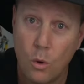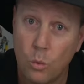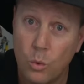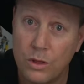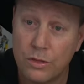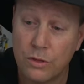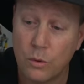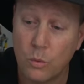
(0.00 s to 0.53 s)

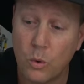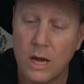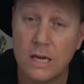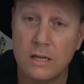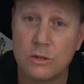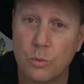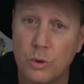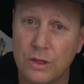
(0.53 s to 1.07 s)
With the
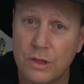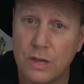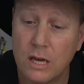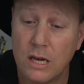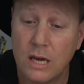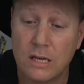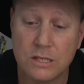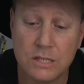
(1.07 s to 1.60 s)
wings, with
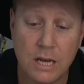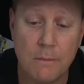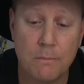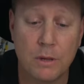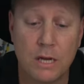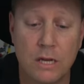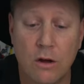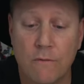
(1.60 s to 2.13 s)
the
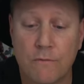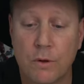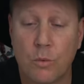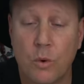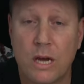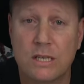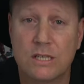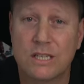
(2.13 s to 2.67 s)
assembling of the
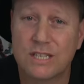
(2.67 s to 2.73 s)
wings,